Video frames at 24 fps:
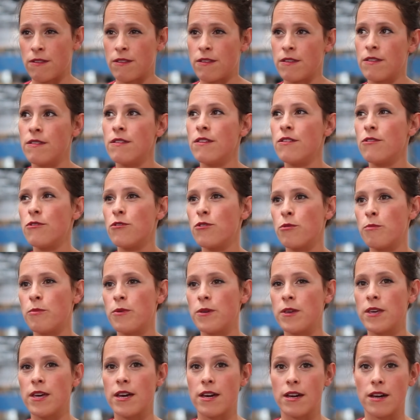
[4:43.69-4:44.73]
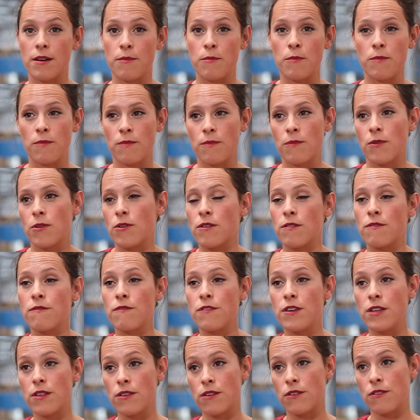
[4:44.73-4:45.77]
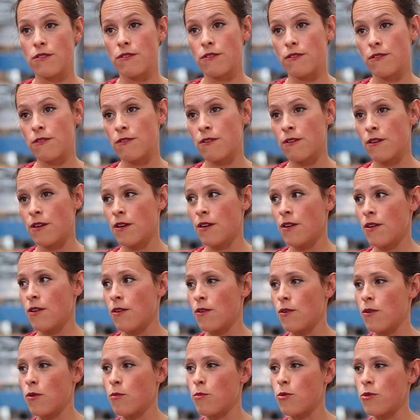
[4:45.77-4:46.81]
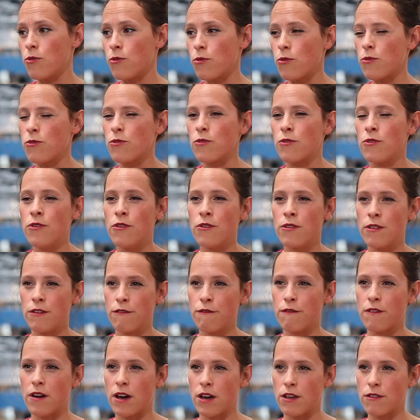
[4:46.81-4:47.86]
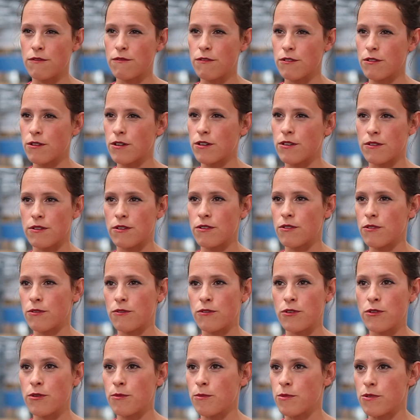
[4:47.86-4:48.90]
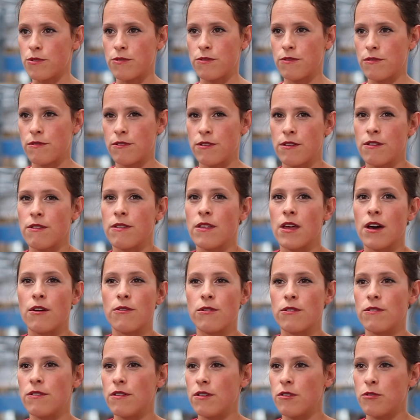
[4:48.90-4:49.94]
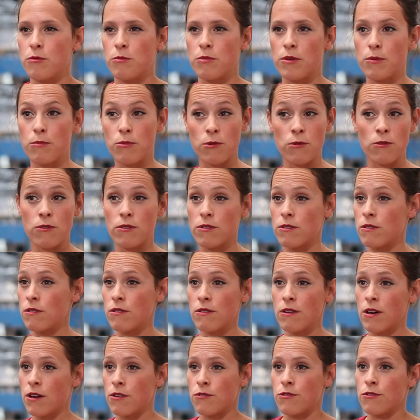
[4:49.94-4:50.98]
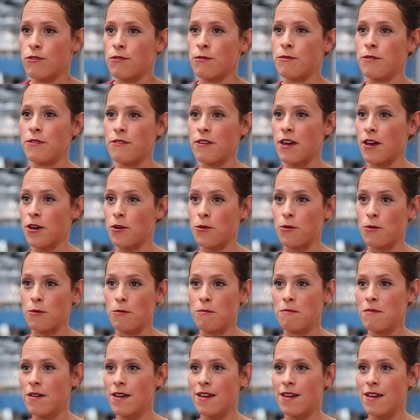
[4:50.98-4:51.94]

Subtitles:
They need to be convenient, but also unified for consumers. Still nowadays, people don't know how to recycle.